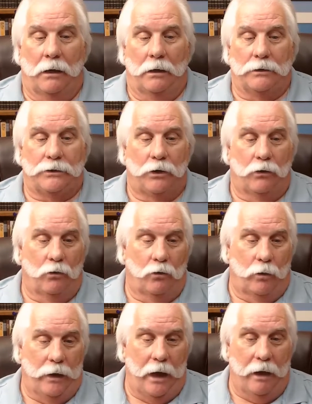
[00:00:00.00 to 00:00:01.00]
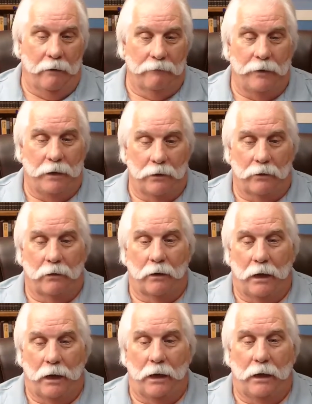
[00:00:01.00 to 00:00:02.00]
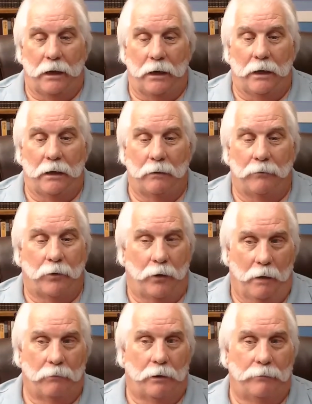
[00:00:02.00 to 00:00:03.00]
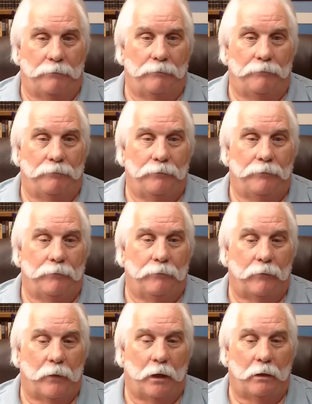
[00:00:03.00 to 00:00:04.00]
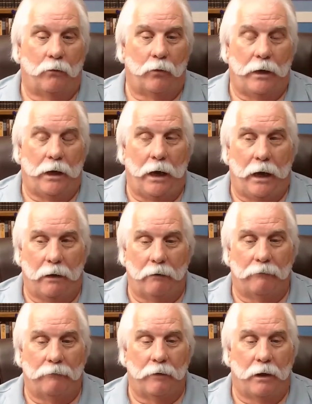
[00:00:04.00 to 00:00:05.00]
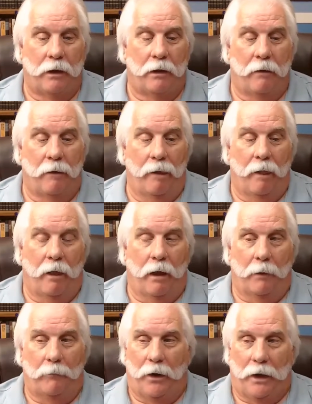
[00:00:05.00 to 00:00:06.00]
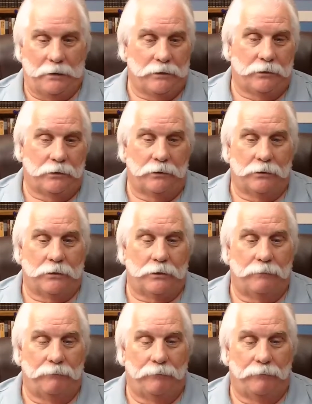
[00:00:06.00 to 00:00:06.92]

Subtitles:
So we have here a problem. We have apostles